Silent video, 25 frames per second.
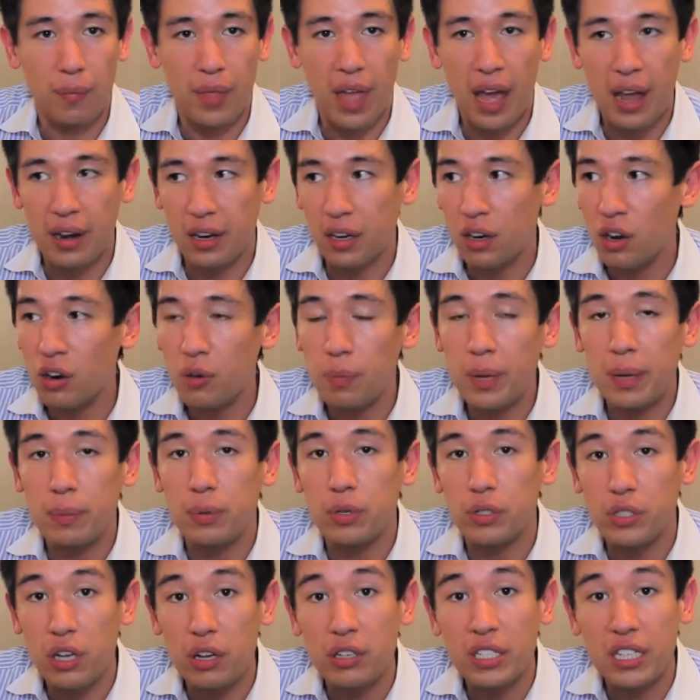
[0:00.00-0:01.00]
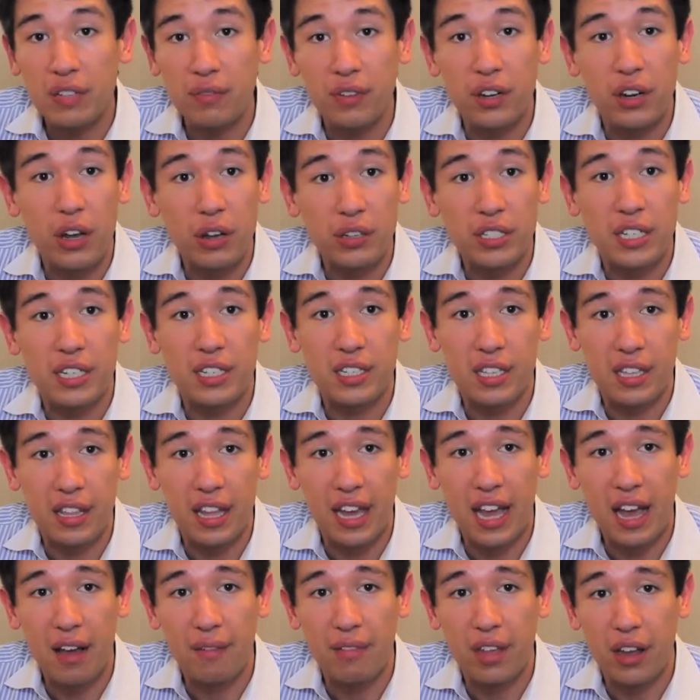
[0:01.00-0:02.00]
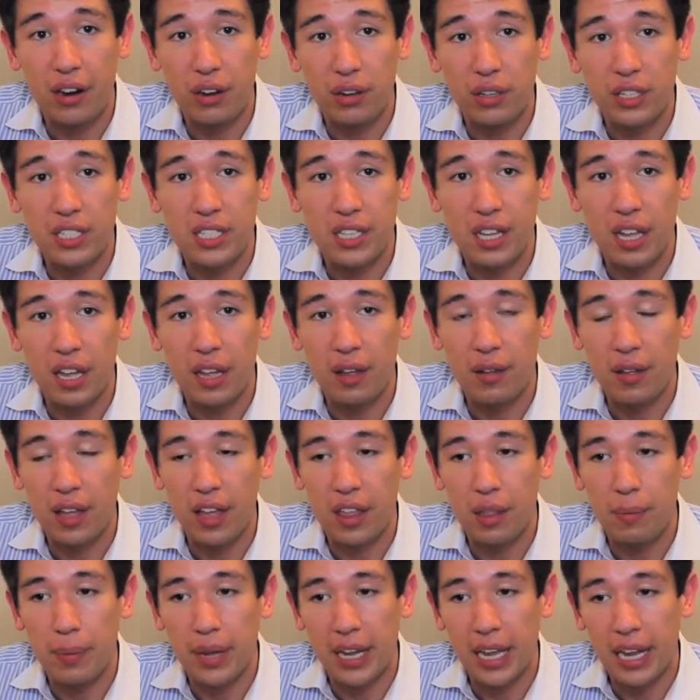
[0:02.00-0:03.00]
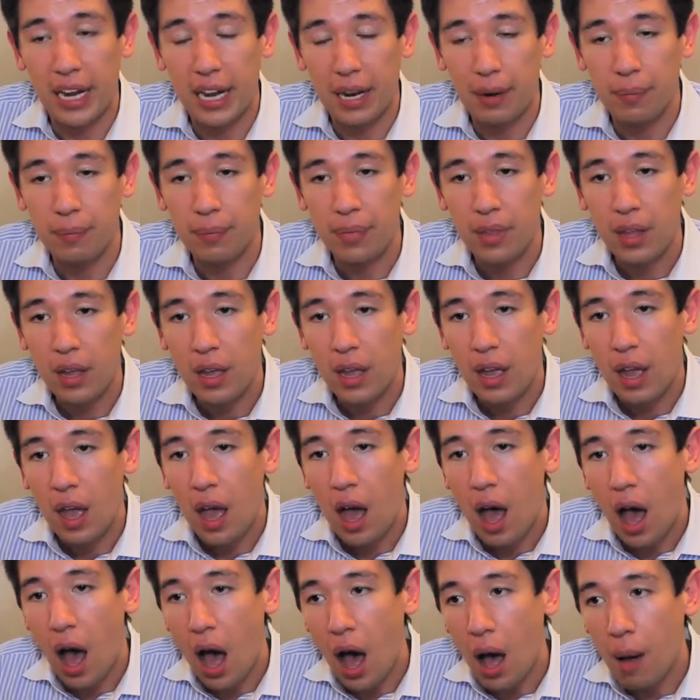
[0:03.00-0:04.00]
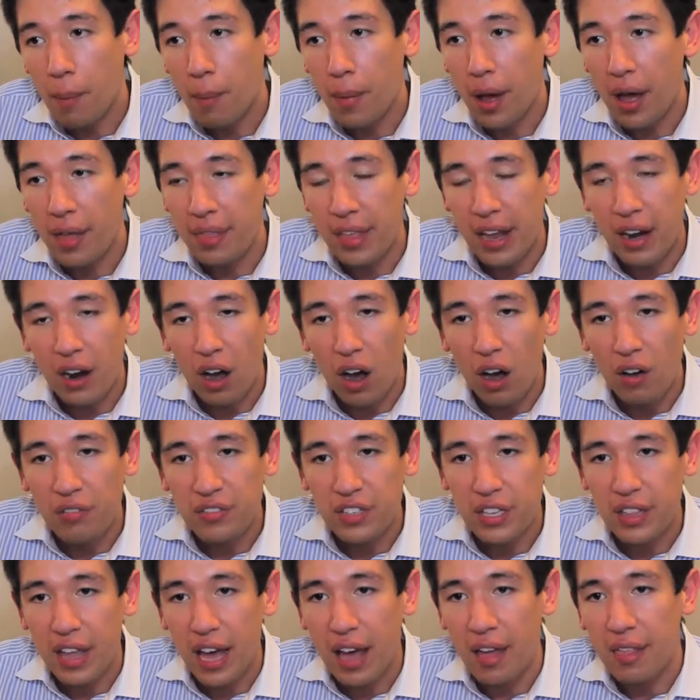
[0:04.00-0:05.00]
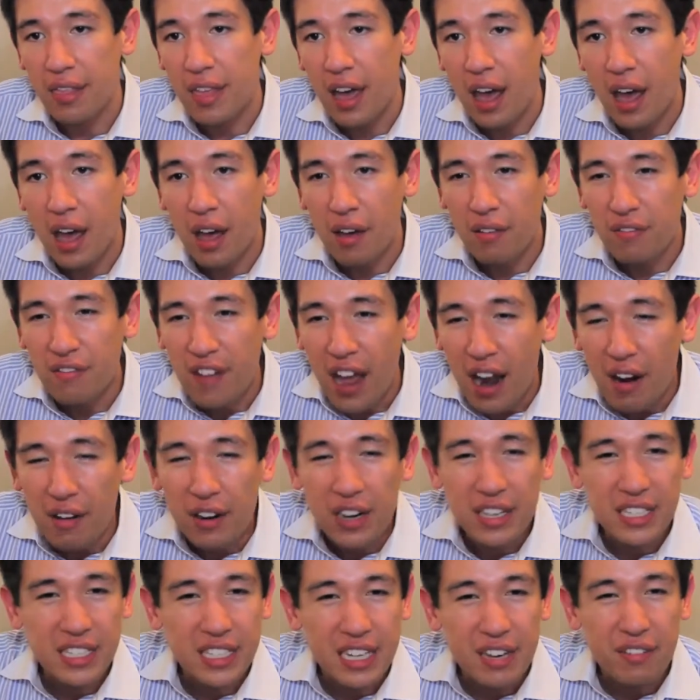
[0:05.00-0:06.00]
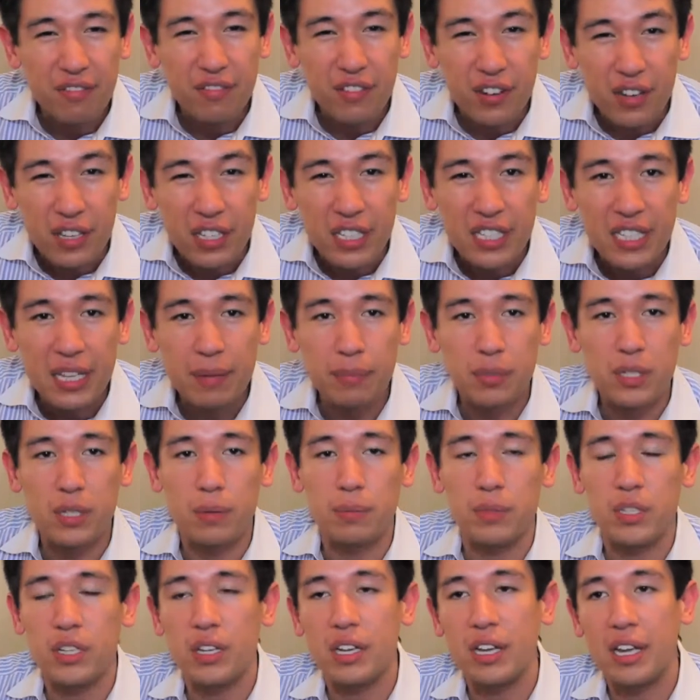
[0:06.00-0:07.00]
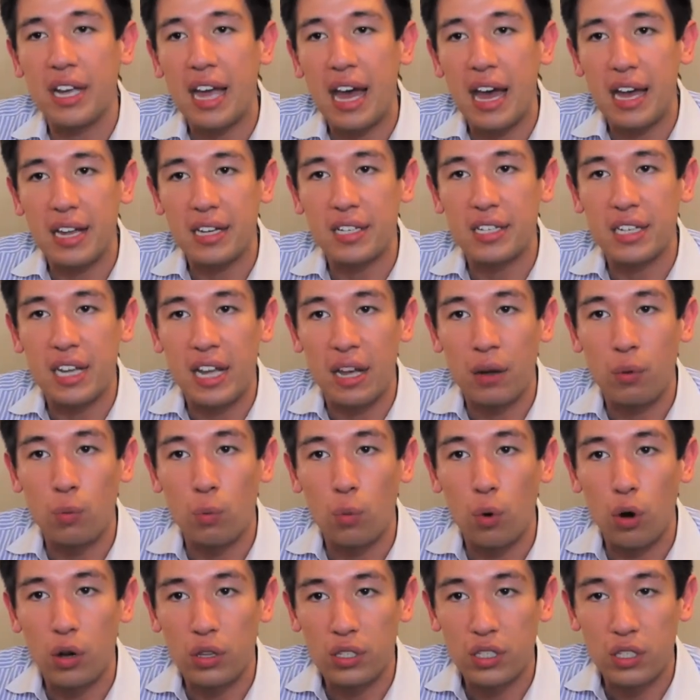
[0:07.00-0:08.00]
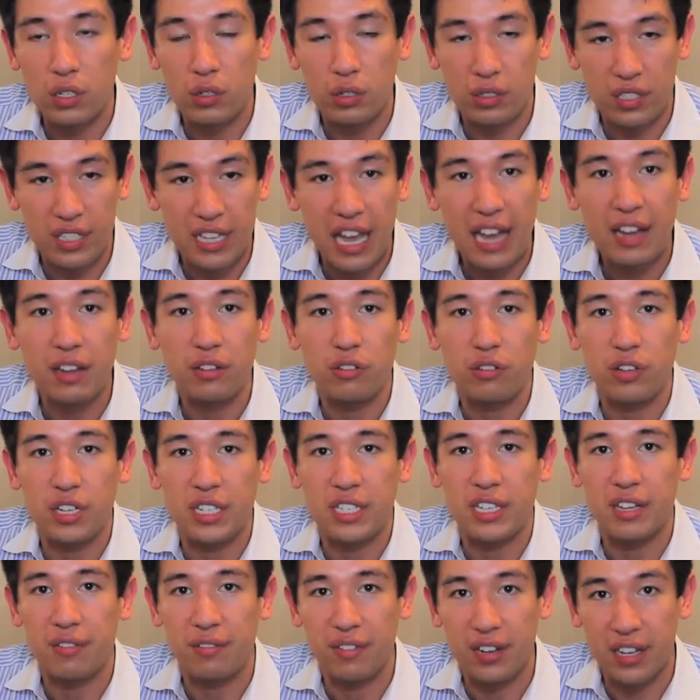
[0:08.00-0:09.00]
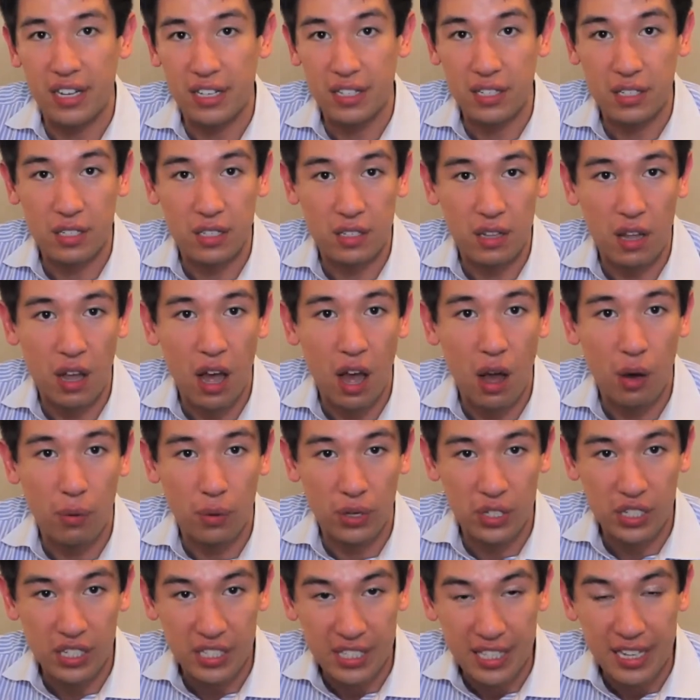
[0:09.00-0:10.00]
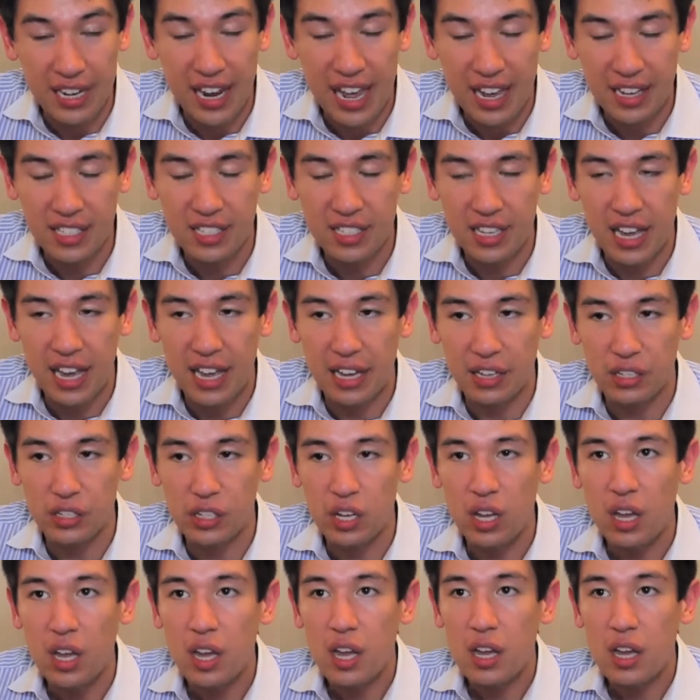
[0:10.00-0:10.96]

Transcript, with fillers: And a lot of people don't even notice that they have that ulcer at the beginning. Um, and then after that, there are various different symptoms you can get in what's called secondary syphilis, uh, which is the next stage.